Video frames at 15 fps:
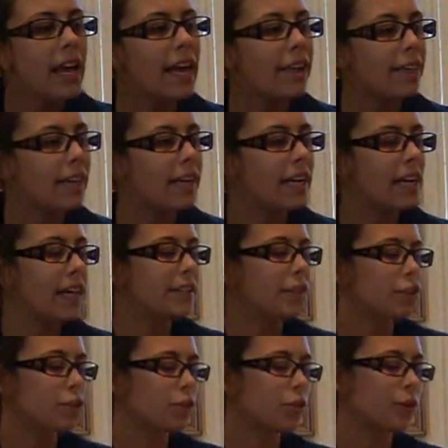And the
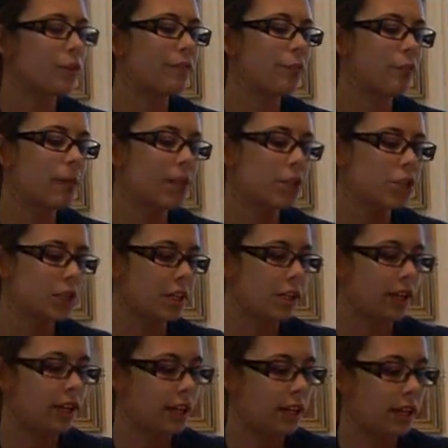additional
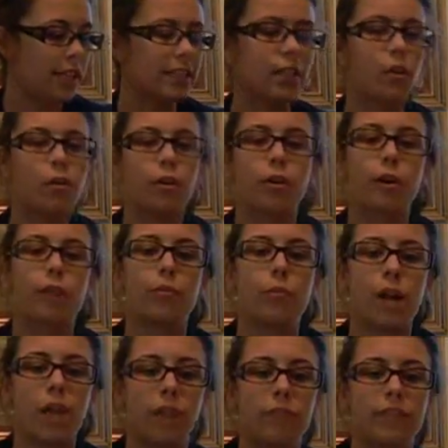information is in order of
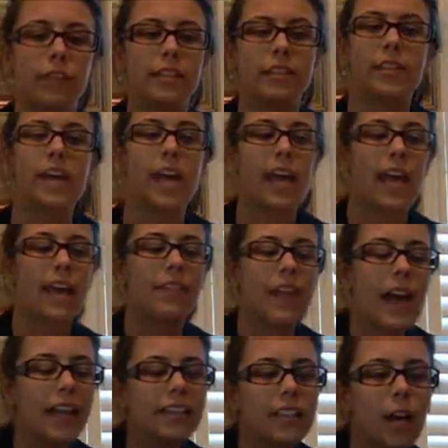relevance, and
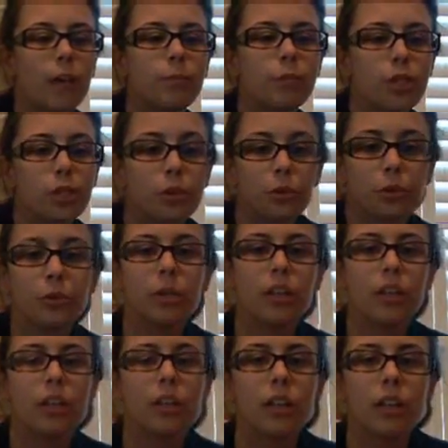that is up to
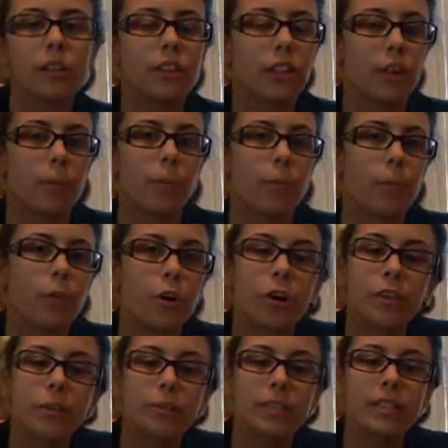the
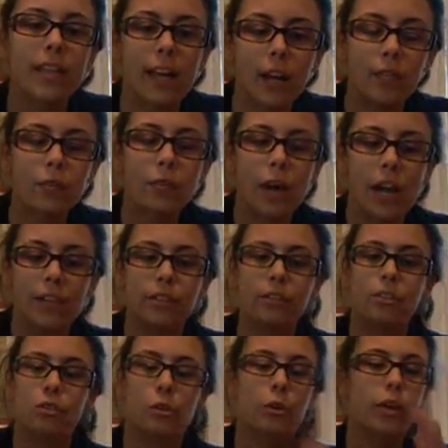reporter themselves writing the
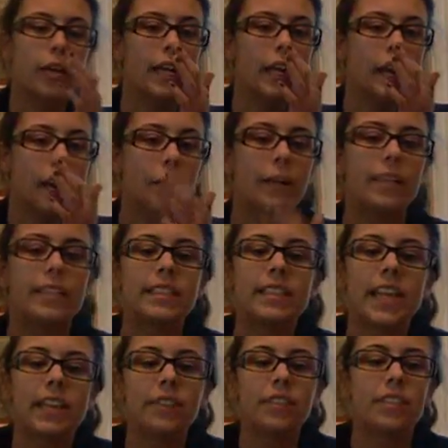story, but it's
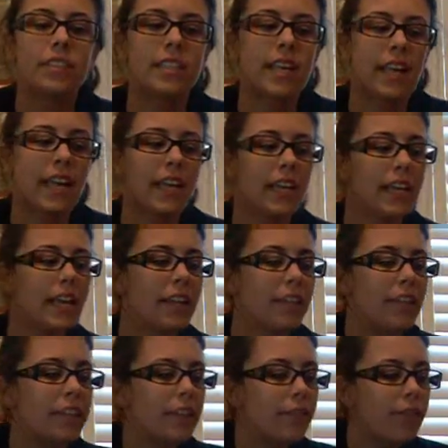safe to say
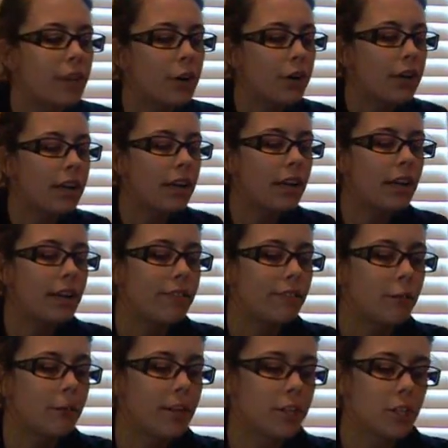that the very
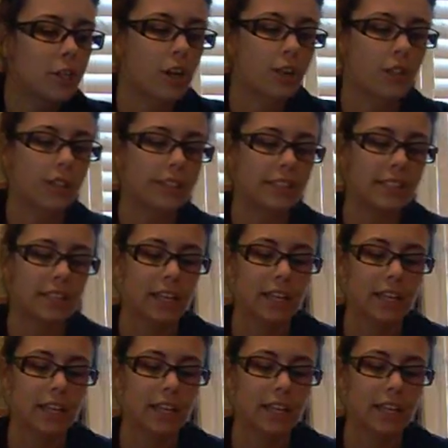information on this